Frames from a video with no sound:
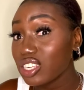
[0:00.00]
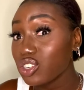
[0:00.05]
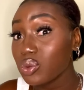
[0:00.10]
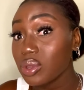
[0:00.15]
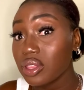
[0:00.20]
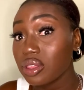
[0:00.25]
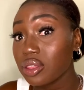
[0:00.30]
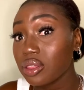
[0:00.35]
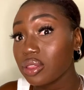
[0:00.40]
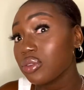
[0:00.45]

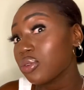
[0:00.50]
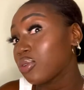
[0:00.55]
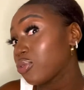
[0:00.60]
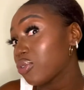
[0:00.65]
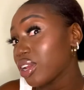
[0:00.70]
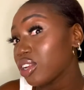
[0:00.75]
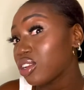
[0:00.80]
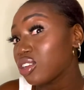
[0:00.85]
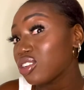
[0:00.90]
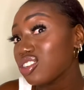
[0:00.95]
with
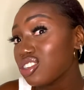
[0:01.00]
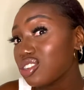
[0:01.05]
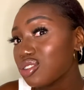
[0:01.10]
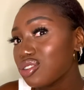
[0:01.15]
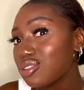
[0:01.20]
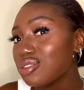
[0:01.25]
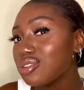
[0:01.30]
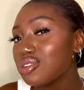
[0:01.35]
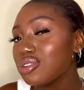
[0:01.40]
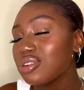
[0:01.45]
friend
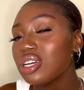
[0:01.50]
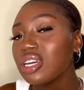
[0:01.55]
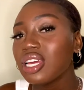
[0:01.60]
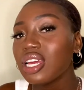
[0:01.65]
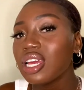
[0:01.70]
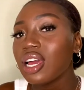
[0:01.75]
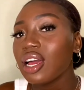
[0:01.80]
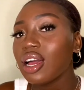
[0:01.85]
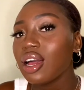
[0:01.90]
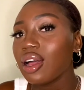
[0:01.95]
two.
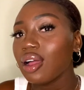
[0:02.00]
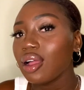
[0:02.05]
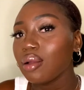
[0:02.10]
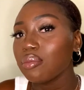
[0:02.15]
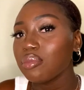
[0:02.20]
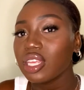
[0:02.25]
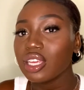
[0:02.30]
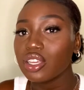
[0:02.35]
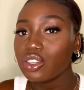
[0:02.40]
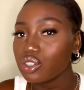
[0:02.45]

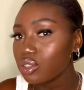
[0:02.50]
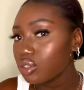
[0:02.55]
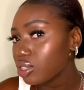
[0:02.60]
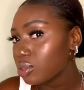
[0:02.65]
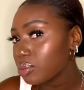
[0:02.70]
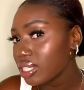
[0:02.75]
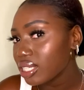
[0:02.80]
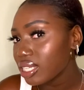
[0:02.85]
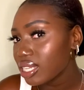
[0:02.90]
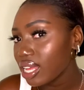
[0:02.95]
They introduced
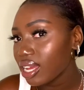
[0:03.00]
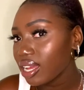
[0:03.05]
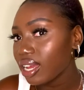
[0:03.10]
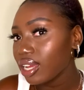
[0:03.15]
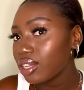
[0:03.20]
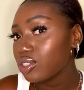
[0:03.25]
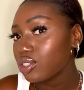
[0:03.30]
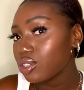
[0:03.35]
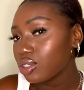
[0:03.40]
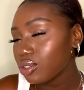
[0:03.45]
me to that guy
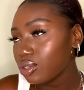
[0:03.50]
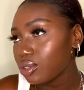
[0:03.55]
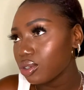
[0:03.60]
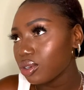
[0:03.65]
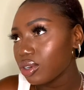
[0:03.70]
too.